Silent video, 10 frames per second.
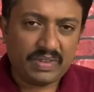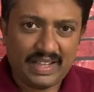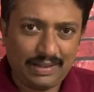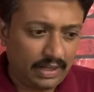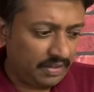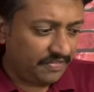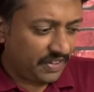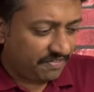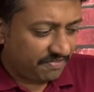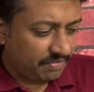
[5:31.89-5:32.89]

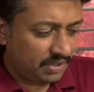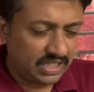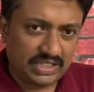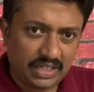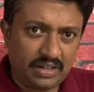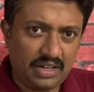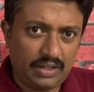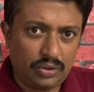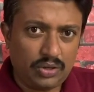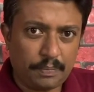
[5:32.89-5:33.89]
Generally,
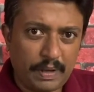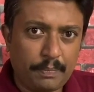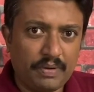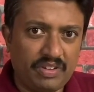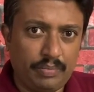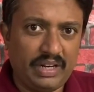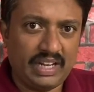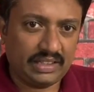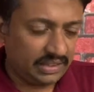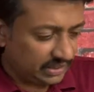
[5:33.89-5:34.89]
your paper will be
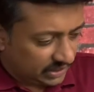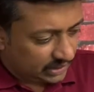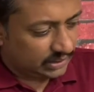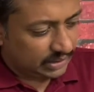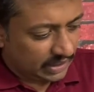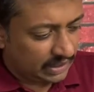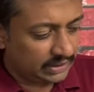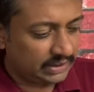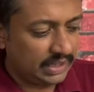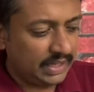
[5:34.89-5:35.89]
like this. There
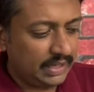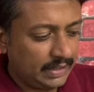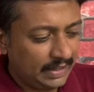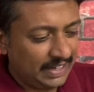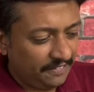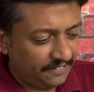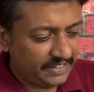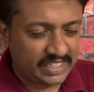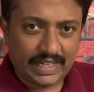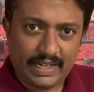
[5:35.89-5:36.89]
is
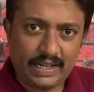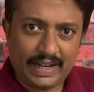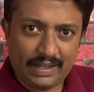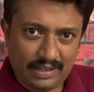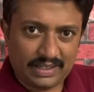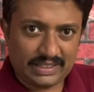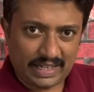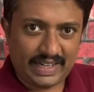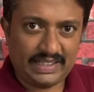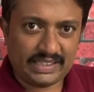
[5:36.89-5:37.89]
left side and there is a
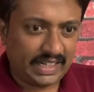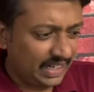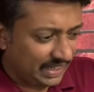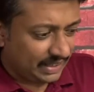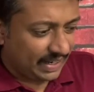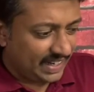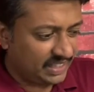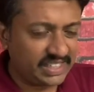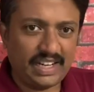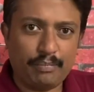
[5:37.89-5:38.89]
right side. In the right
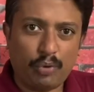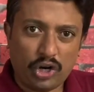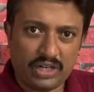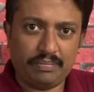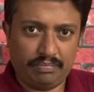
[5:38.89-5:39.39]
side bottom,